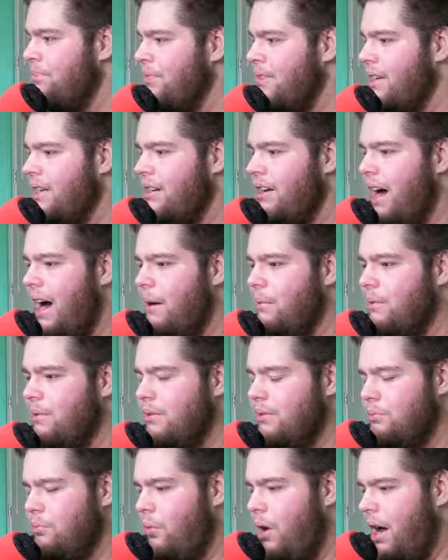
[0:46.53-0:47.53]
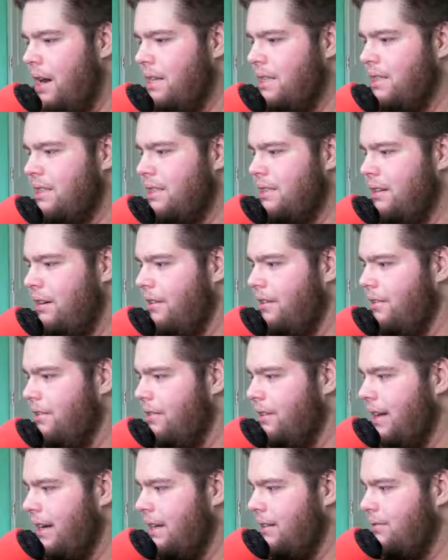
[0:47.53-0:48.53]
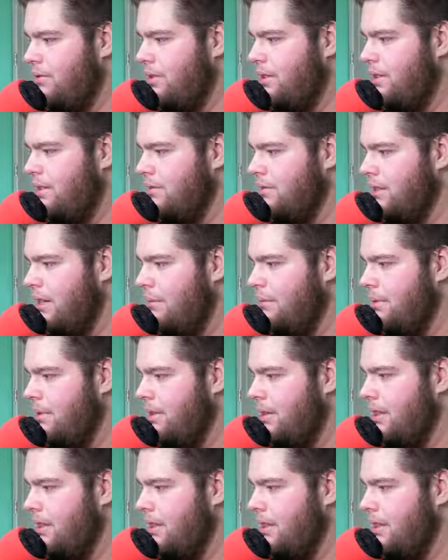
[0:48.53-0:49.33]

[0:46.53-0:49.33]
You know, I would watch stuff like a really long time ago,